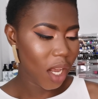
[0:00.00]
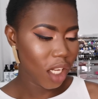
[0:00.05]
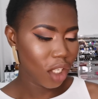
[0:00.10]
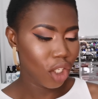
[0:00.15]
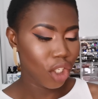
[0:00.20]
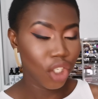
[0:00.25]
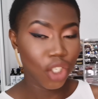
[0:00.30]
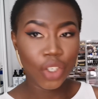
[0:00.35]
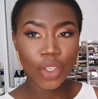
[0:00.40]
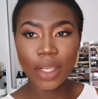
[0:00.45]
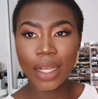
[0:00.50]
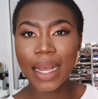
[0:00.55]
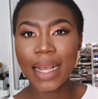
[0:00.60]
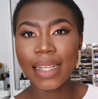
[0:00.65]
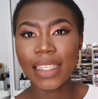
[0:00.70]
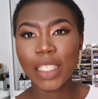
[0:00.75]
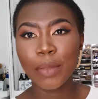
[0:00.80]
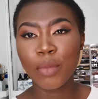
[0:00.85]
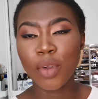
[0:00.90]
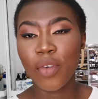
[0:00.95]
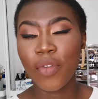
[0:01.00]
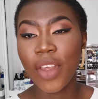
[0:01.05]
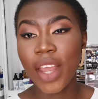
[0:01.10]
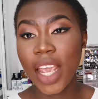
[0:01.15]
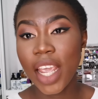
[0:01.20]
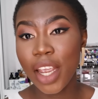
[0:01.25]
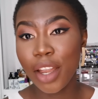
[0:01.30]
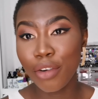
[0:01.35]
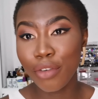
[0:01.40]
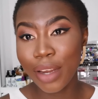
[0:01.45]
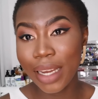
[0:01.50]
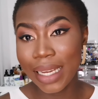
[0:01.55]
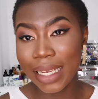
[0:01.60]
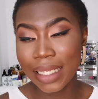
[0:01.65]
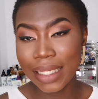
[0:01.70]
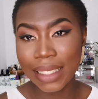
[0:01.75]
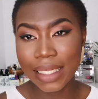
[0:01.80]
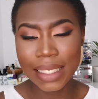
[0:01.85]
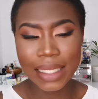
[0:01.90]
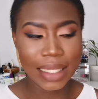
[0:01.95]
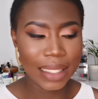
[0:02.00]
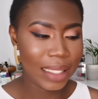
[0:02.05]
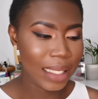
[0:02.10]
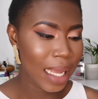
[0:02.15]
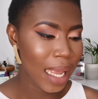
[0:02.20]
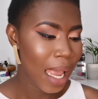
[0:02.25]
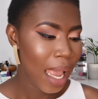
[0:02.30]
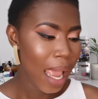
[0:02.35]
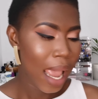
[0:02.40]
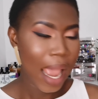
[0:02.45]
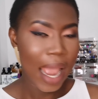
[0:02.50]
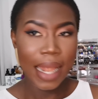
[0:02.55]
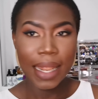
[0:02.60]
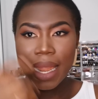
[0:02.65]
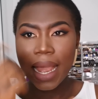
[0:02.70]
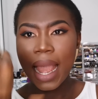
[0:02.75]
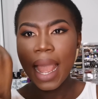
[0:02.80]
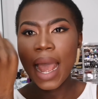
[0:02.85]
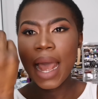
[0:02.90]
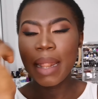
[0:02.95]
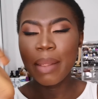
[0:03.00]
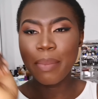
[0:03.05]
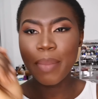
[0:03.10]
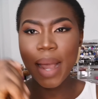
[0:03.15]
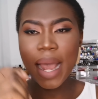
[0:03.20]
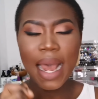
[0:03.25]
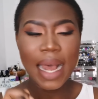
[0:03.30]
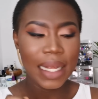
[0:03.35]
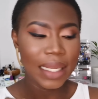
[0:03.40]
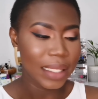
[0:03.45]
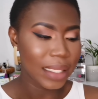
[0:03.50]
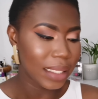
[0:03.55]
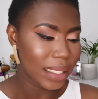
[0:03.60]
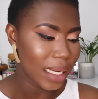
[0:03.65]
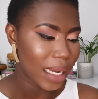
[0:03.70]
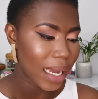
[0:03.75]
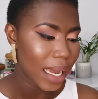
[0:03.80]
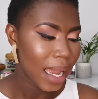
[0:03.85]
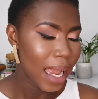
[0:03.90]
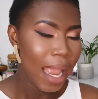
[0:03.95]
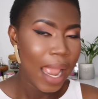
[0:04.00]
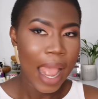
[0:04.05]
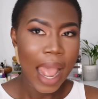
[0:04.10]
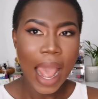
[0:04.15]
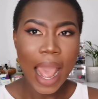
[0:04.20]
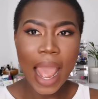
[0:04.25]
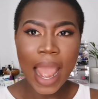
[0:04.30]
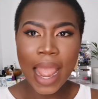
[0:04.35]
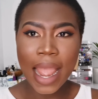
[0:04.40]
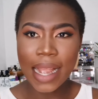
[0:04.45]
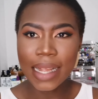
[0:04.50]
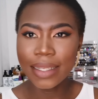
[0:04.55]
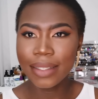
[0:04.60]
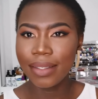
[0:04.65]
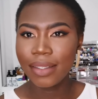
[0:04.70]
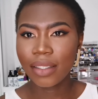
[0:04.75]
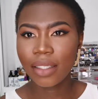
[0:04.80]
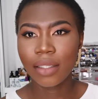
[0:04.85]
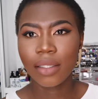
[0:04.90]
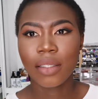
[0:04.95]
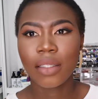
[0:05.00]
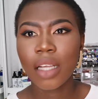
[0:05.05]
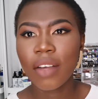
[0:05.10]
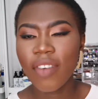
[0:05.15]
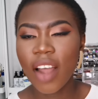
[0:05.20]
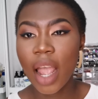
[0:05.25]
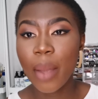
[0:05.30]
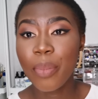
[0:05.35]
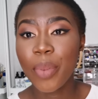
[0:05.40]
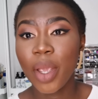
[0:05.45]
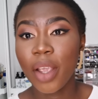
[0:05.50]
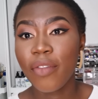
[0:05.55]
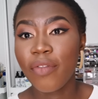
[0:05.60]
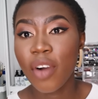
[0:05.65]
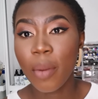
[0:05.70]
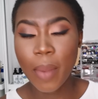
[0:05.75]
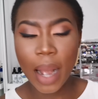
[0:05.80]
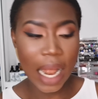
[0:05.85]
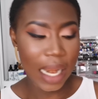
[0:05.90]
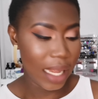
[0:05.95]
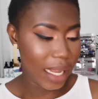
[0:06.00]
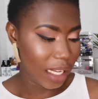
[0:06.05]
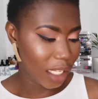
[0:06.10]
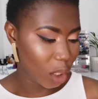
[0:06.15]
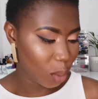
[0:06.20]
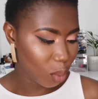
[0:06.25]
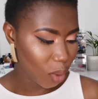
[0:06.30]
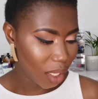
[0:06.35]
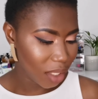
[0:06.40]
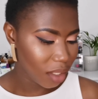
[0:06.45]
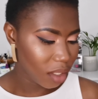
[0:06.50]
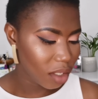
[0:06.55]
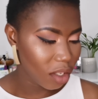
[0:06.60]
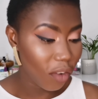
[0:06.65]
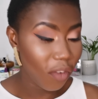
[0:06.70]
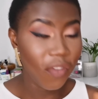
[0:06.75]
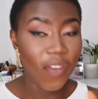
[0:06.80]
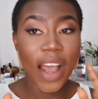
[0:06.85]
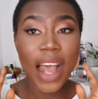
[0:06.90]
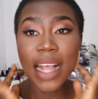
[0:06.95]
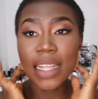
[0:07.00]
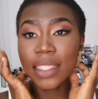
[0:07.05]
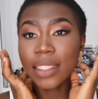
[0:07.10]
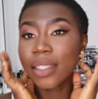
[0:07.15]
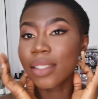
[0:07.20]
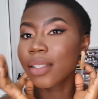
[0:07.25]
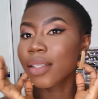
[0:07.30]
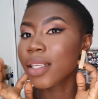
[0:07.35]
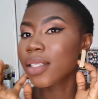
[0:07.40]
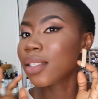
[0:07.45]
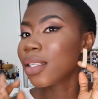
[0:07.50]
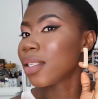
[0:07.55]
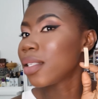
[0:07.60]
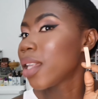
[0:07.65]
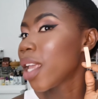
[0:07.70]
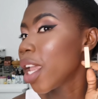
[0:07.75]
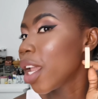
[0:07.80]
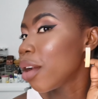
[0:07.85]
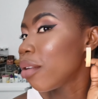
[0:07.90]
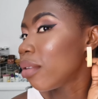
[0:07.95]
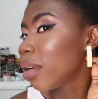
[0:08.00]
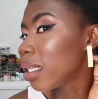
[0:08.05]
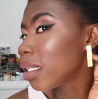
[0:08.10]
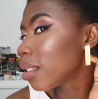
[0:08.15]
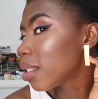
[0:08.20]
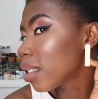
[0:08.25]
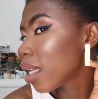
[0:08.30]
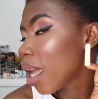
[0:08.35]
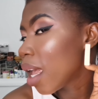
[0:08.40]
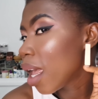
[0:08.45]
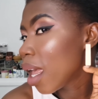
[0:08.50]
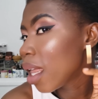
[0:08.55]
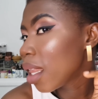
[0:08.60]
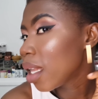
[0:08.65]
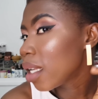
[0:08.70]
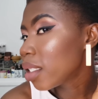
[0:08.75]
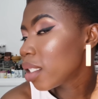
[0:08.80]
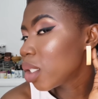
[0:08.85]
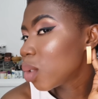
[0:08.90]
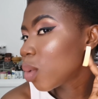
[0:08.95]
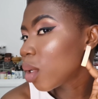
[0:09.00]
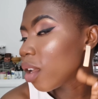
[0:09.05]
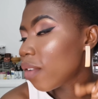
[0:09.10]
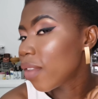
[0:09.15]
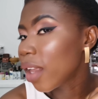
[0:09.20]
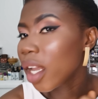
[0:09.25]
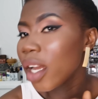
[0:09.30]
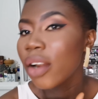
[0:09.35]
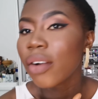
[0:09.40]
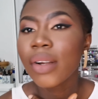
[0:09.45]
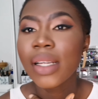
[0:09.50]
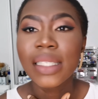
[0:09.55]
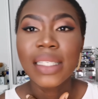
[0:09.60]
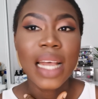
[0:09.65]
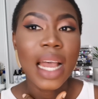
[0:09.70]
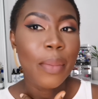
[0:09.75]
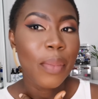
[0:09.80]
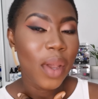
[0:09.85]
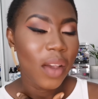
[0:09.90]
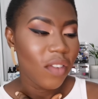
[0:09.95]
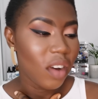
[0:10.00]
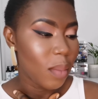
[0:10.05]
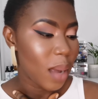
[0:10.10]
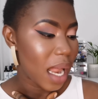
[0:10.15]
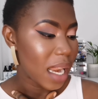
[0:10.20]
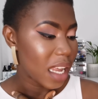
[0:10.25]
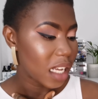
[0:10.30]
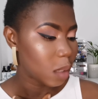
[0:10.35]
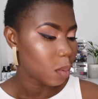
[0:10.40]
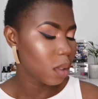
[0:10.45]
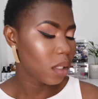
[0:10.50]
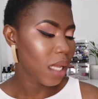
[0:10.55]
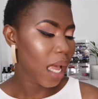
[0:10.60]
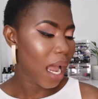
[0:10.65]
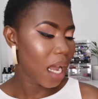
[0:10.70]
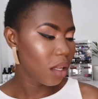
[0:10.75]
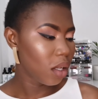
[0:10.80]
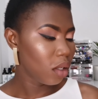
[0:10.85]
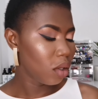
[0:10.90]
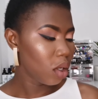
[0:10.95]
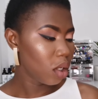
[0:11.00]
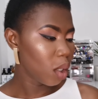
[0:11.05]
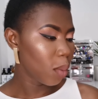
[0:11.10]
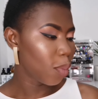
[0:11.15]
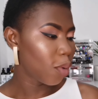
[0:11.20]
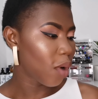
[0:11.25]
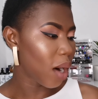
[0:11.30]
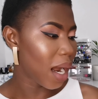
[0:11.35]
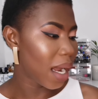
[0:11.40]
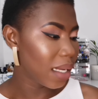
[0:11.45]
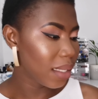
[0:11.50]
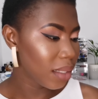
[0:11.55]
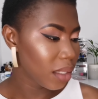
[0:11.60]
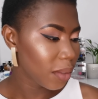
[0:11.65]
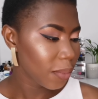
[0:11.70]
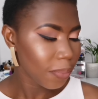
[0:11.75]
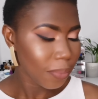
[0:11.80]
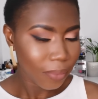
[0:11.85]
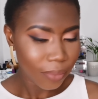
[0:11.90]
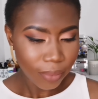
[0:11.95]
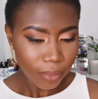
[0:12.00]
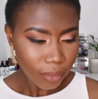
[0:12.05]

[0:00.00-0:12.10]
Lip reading: here to show you guys some of the earrings and handband and stuff I picked from AliExpress. So first, this is the earrings. This is one of the earrings I picked from AliExpress. I don't know the price,